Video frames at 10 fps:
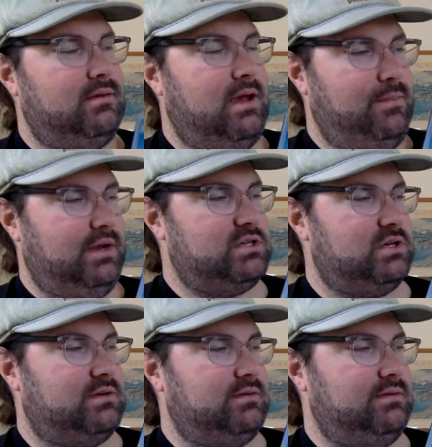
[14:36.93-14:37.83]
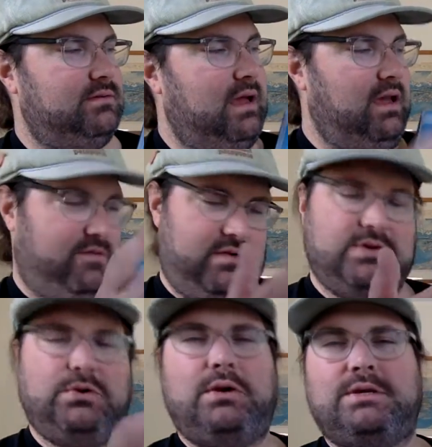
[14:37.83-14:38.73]
a picture of a
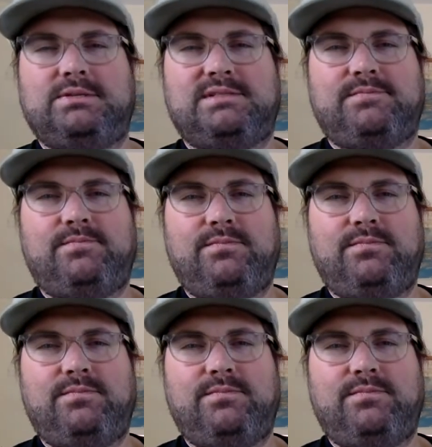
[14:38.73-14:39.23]
tortoise.